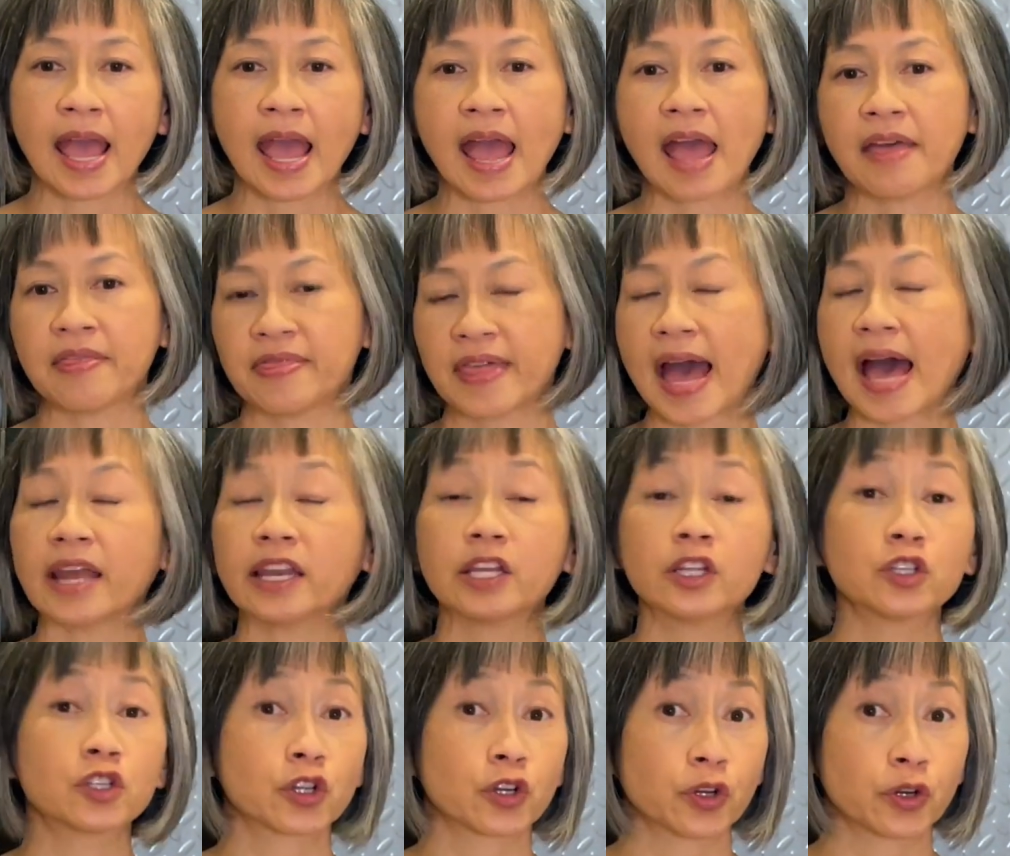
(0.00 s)
and that
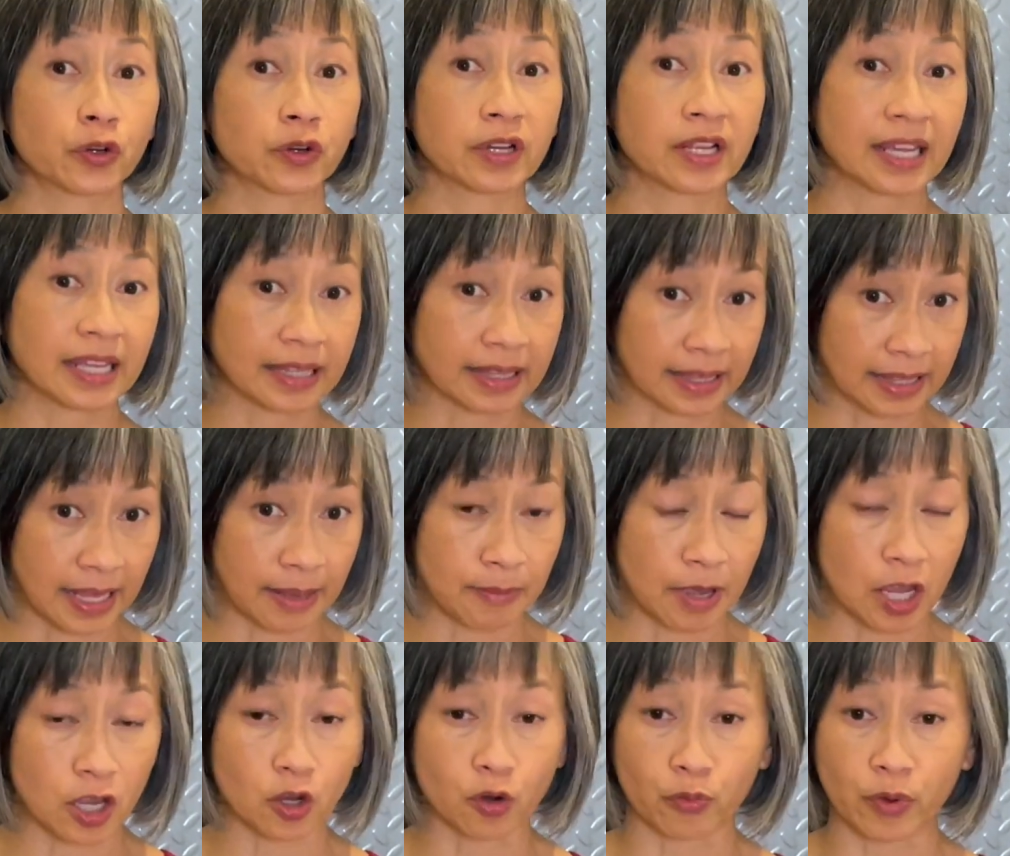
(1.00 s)
in turn can
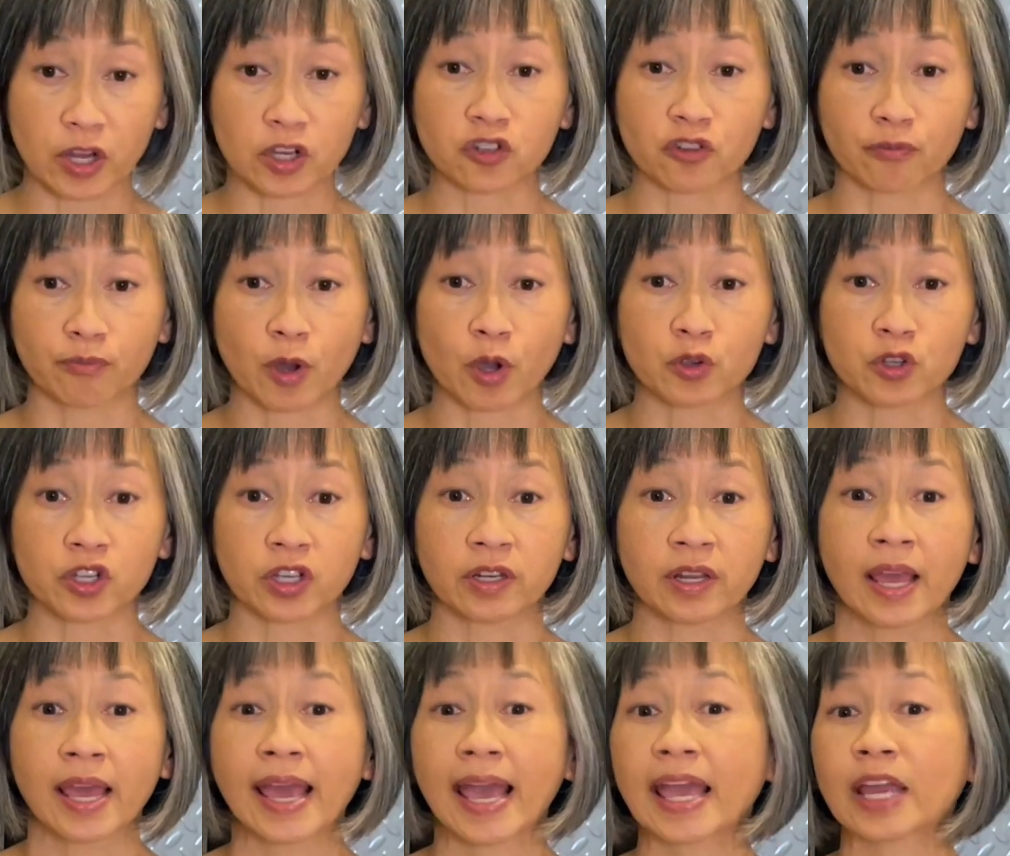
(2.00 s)
limit your range of motion
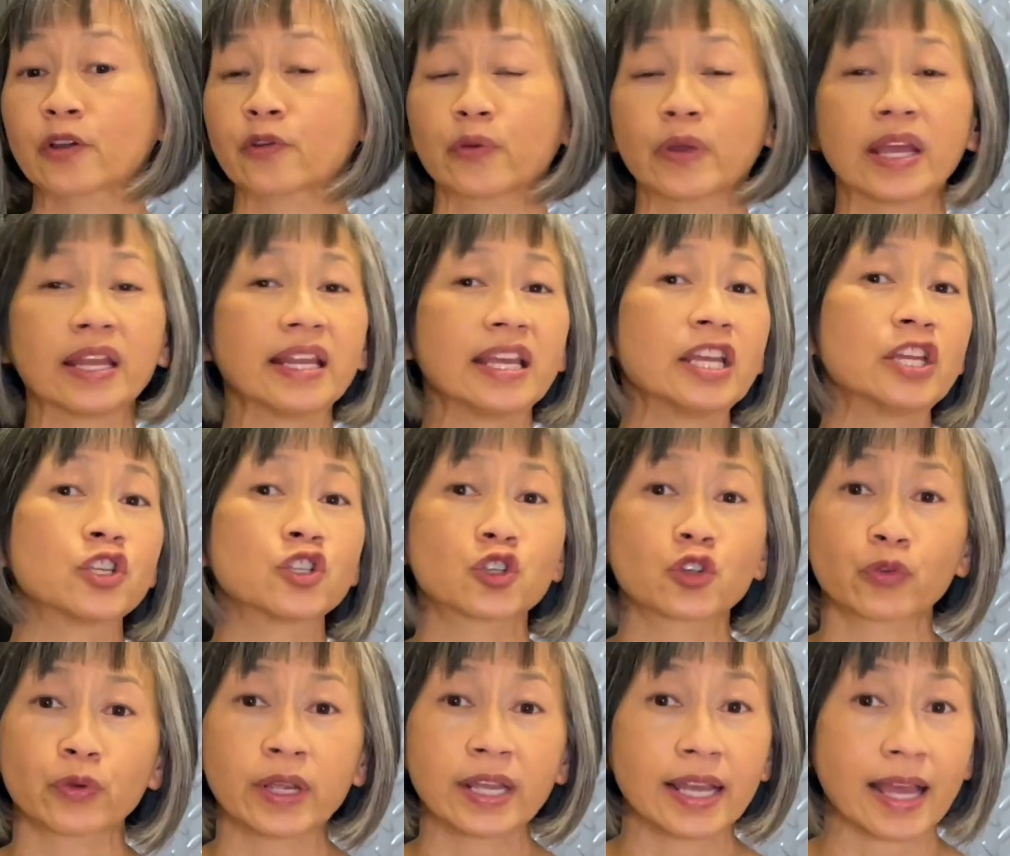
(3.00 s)
and create
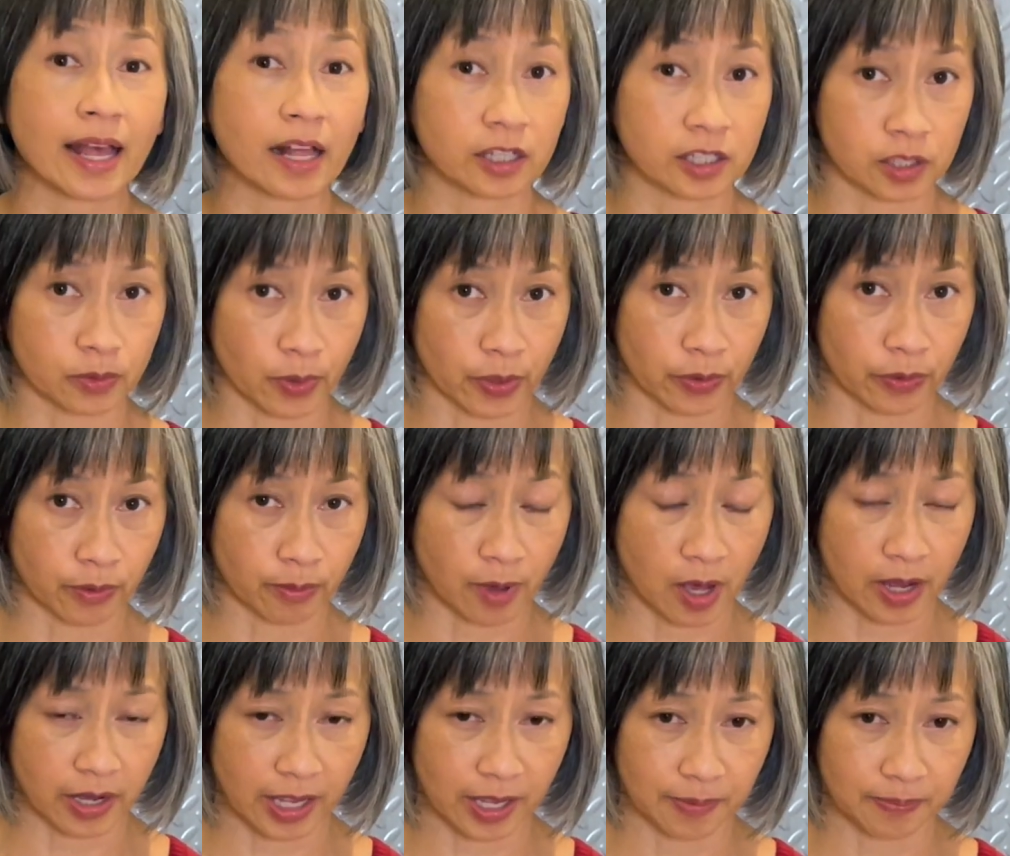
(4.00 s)
injury elsewhere in the
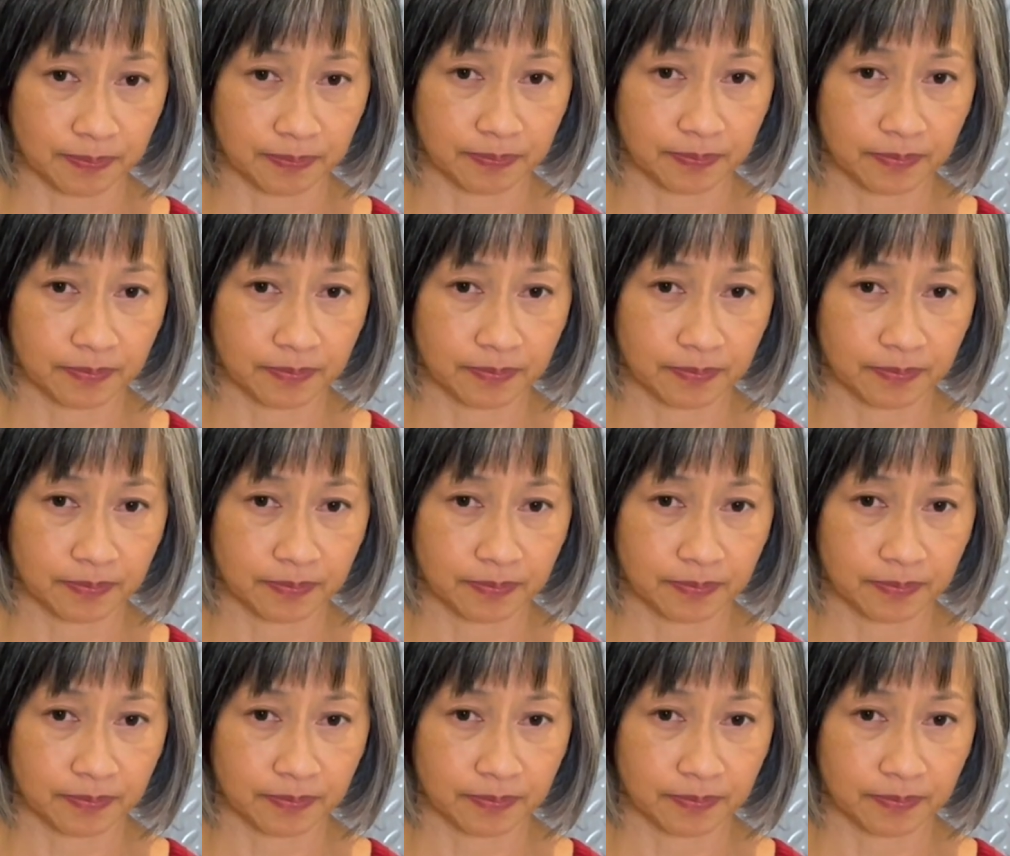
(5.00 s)
body.